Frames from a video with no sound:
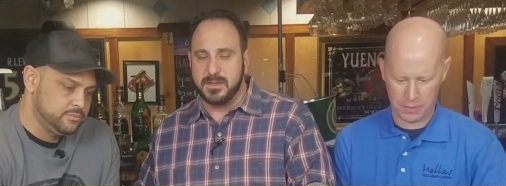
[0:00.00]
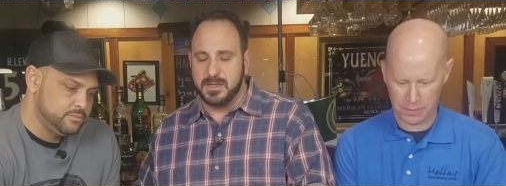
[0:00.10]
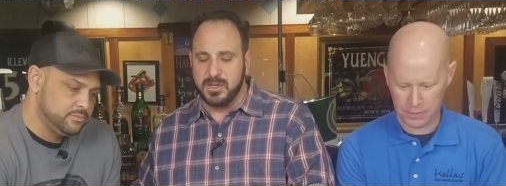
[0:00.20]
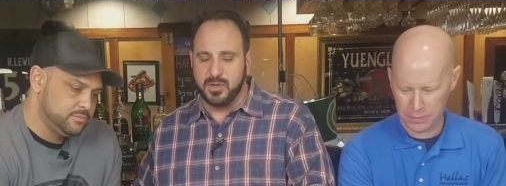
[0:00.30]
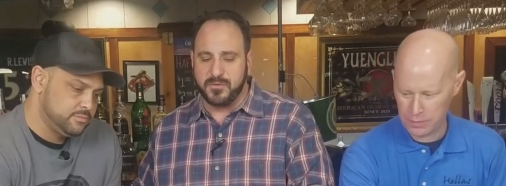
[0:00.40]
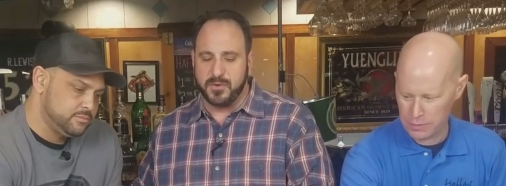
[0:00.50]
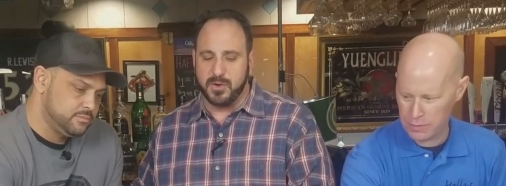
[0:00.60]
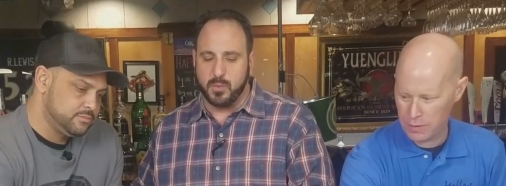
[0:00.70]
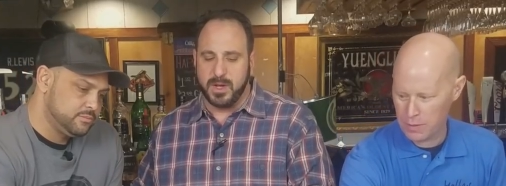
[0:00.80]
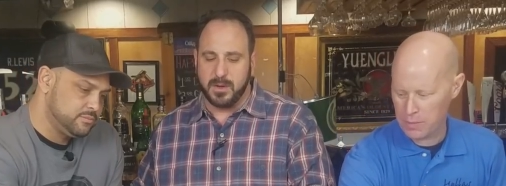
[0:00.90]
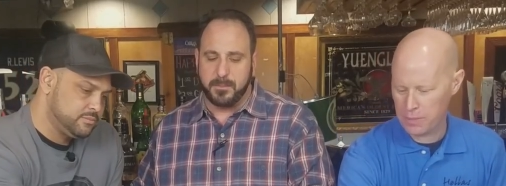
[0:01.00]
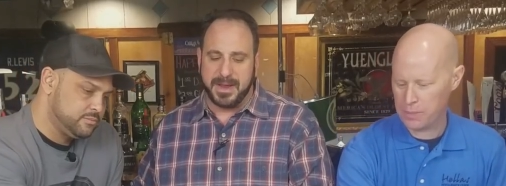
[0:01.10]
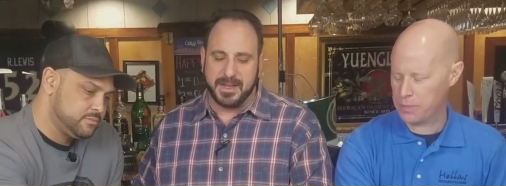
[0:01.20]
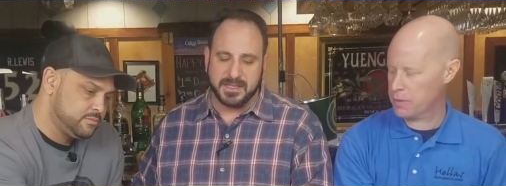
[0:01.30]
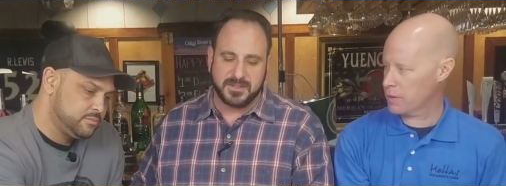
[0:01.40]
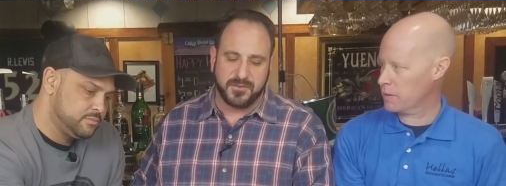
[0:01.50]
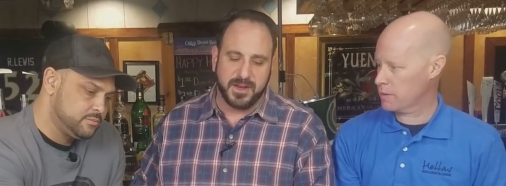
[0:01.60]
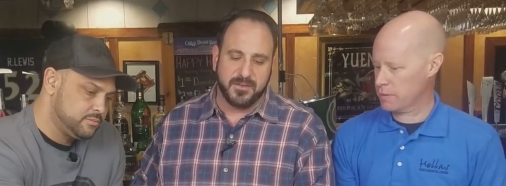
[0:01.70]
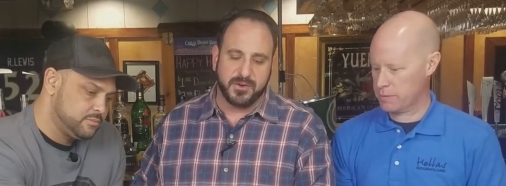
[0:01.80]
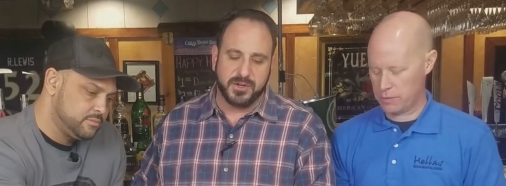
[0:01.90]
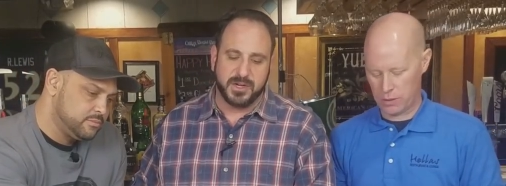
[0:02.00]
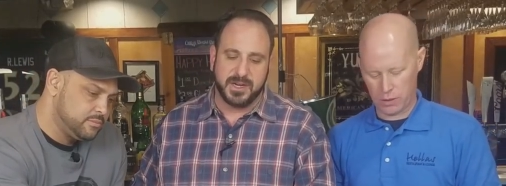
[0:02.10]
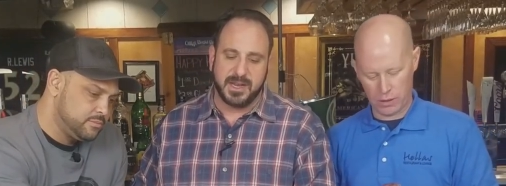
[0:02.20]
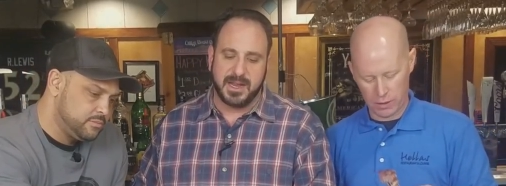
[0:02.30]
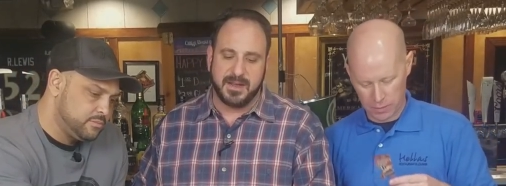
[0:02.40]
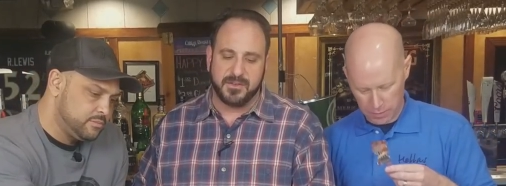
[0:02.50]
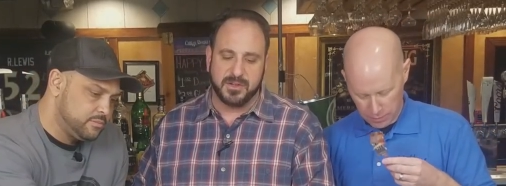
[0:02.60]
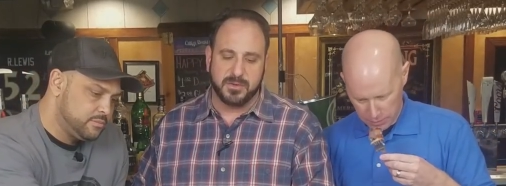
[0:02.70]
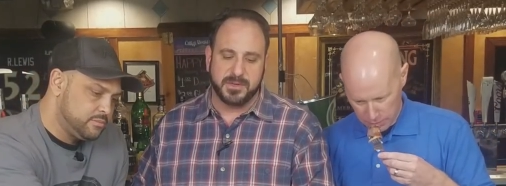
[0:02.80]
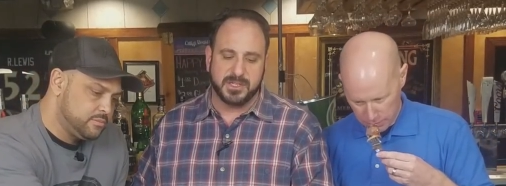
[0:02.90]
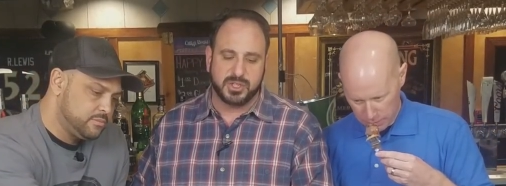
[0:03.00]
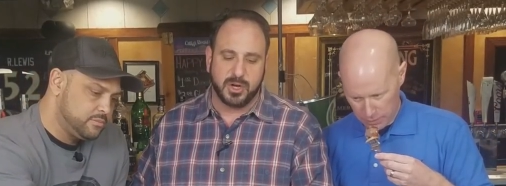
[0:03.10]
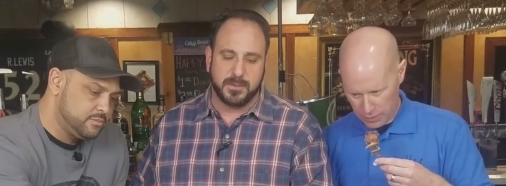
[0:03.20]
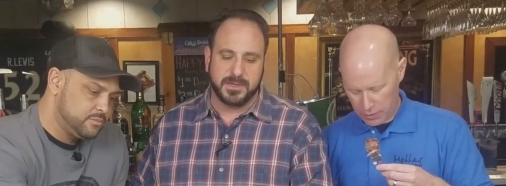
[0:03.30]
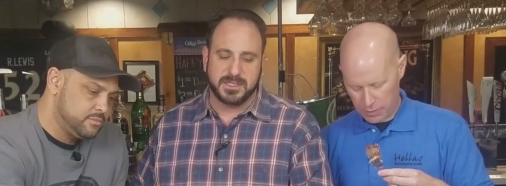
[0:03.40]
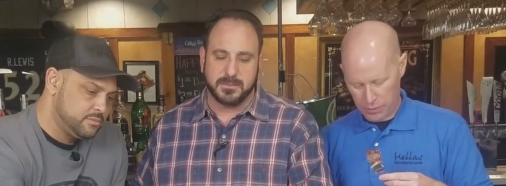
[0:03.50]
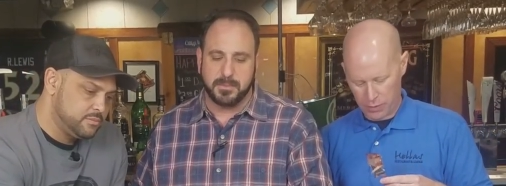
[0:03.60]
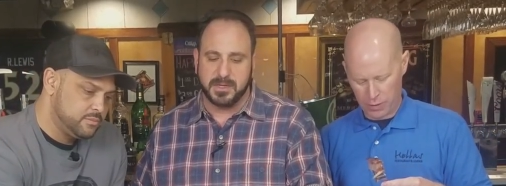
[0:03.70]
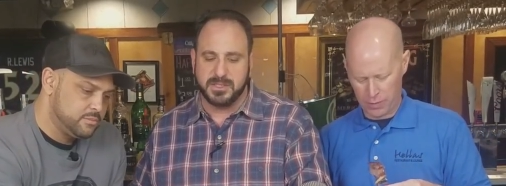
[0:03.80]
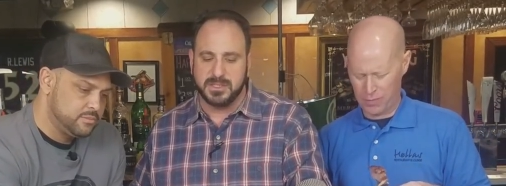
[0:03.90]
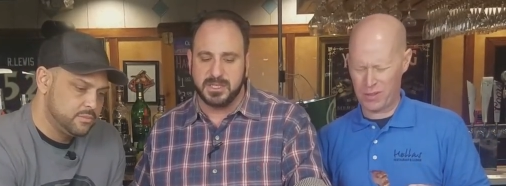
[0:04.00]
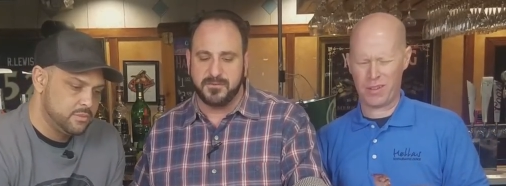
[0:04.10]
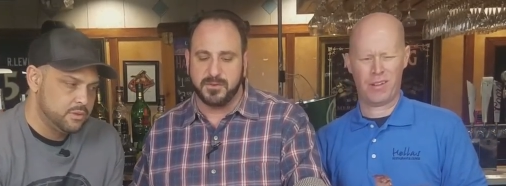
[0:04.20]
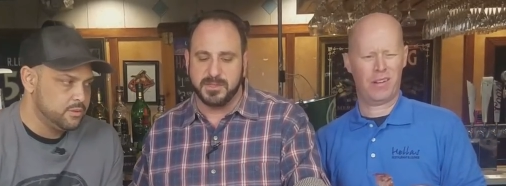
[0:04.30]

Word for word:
Speaker 1: look for a well-balanced flavor. You're going to have a little bit of sharpness and pungency from the